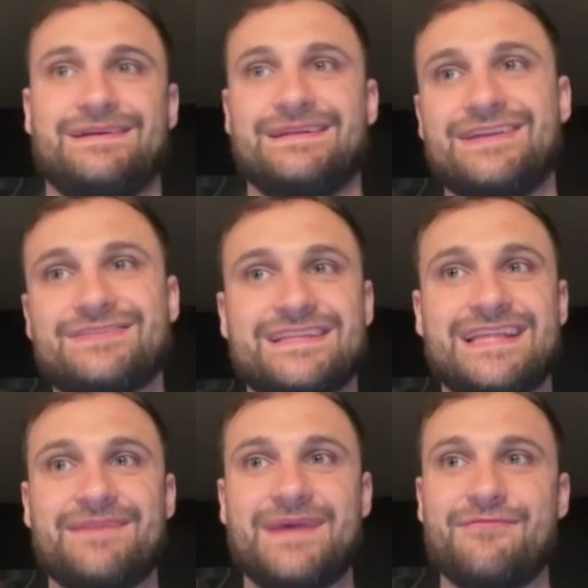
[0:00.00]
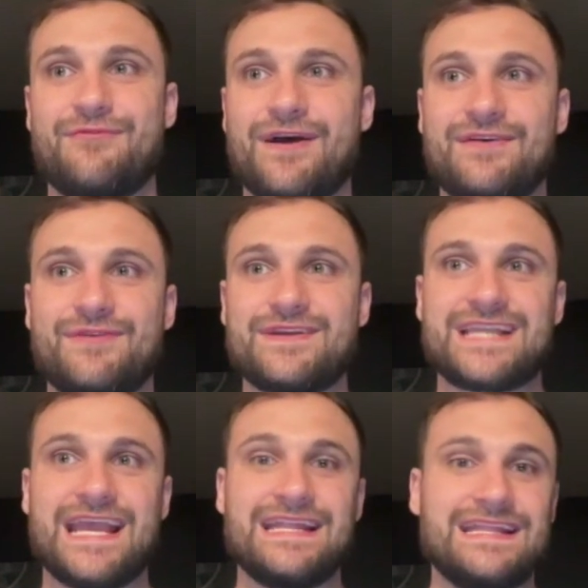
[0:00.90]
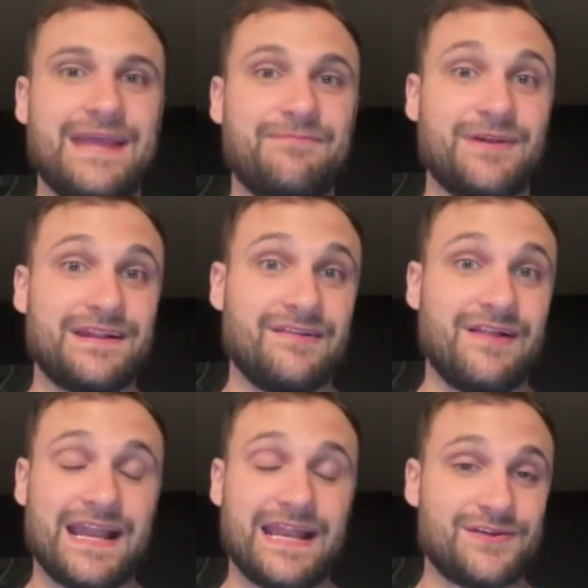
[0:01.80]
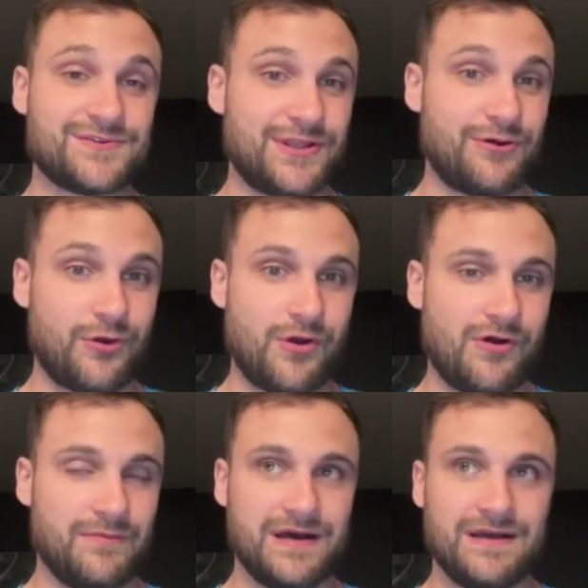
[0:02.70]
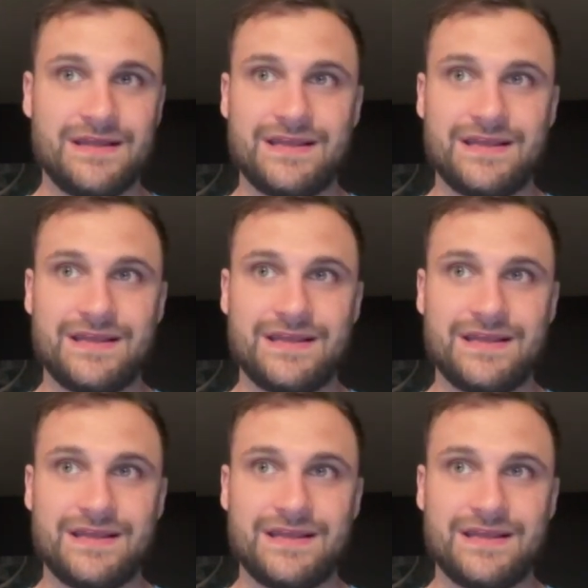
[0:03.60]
here's the thing, man. Russ, KD, they put in a lot of years in Oklahoma.